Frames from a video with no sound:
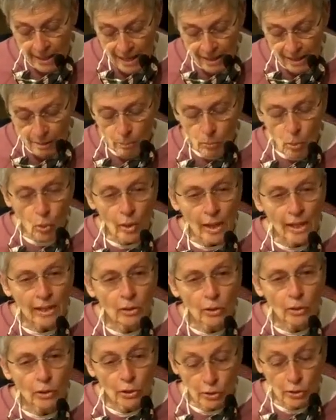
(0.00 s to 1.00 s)
and the more I
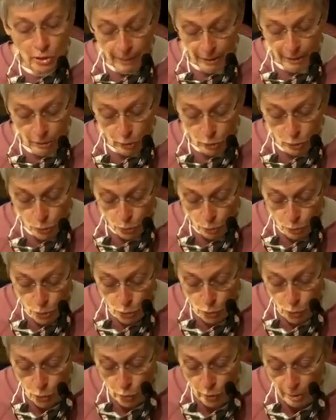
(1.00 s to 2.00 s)
learned about the true
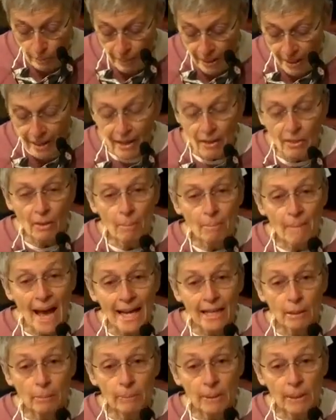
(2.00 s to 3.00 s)
story behind the
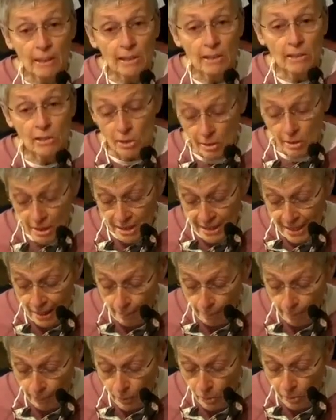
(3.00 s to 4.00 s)
Maccabees, the
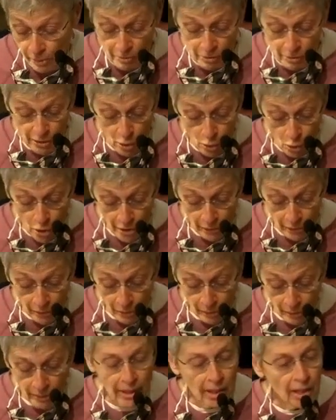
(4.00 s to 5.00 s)
temple, and the
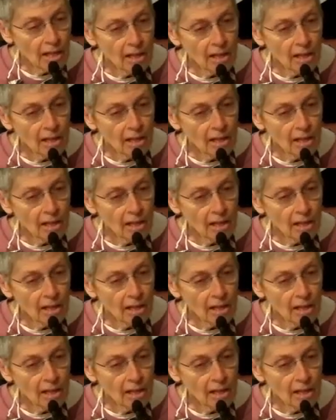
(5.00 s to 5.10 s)
oil,